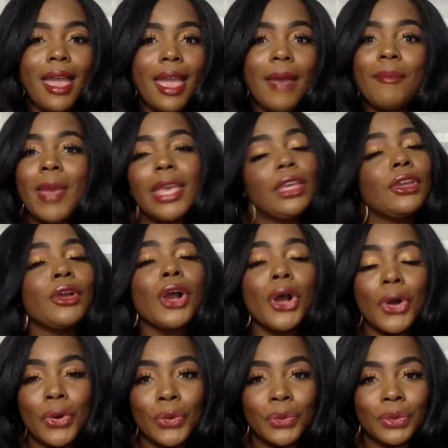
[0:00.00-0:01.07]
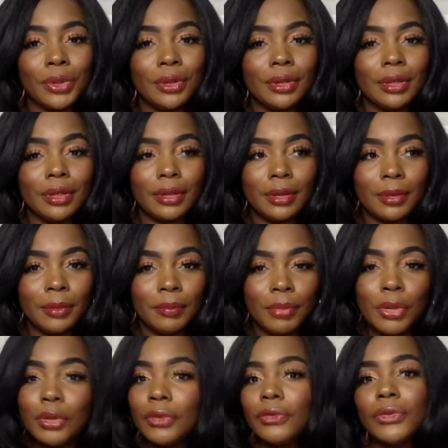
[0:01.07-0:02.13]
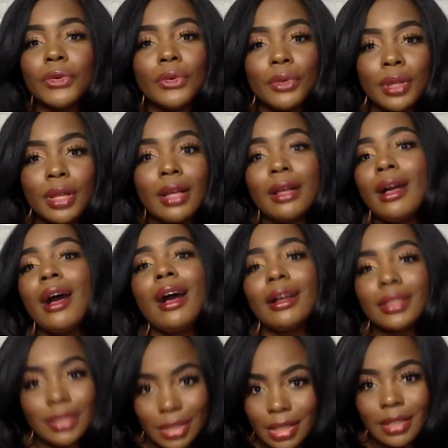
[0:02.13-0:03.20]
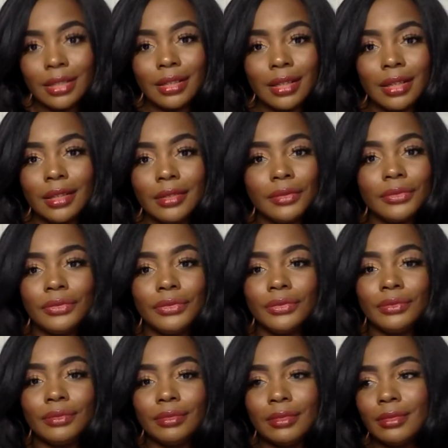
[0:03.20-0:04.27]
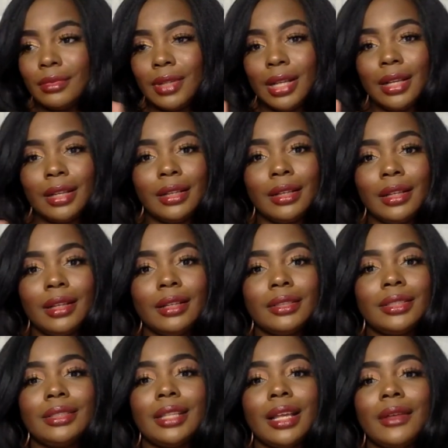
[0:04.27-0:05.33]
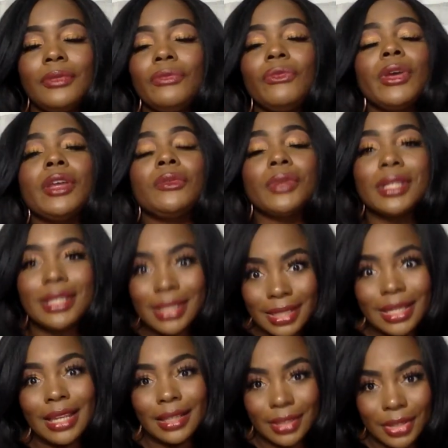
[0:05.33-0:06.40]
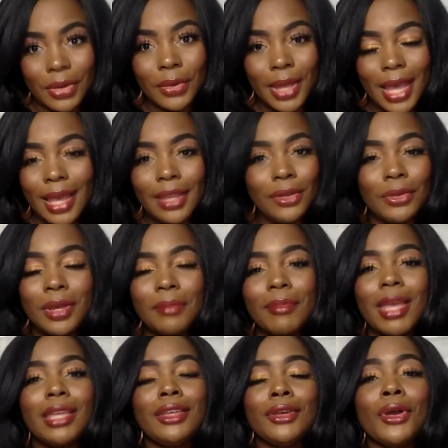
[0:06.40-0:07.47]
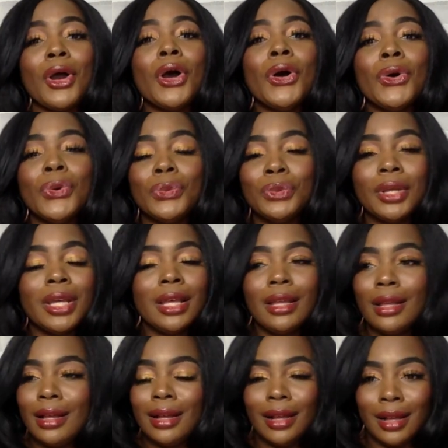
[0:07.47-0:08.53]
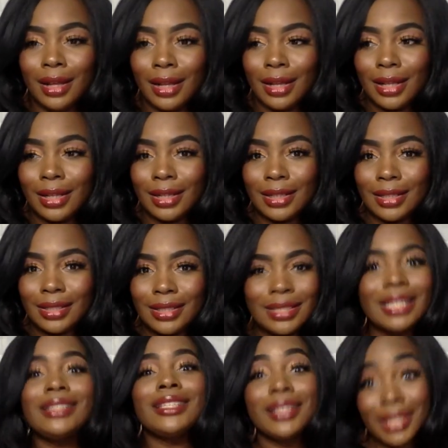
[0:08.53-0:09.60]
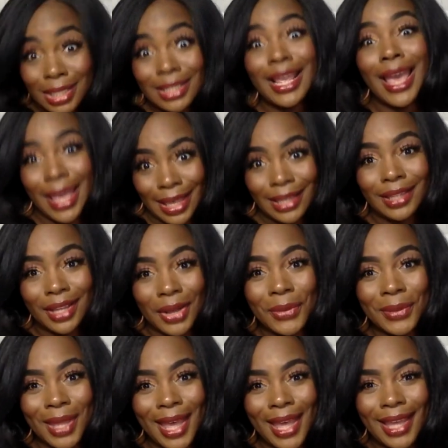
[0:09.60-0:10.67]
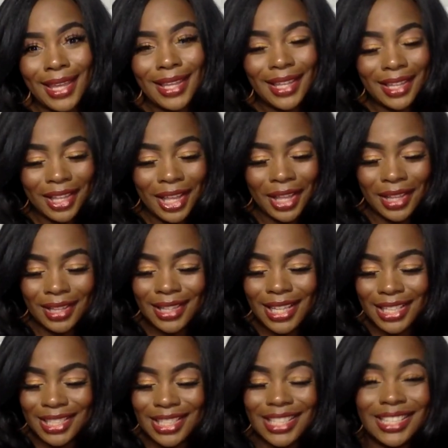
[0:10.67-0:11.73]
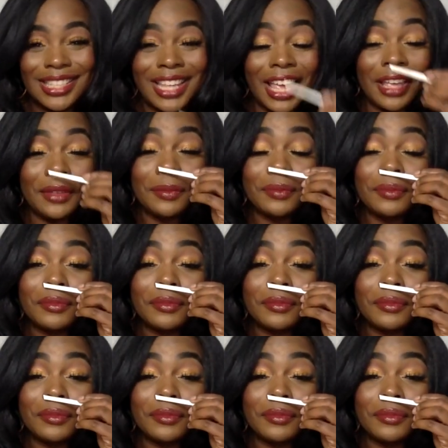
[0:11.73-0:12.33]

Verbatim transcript: and make your own beautiful concoction of uh, a, a fragrance scent, okay? You can make your own uh, scent of the day, okay? Let's just say,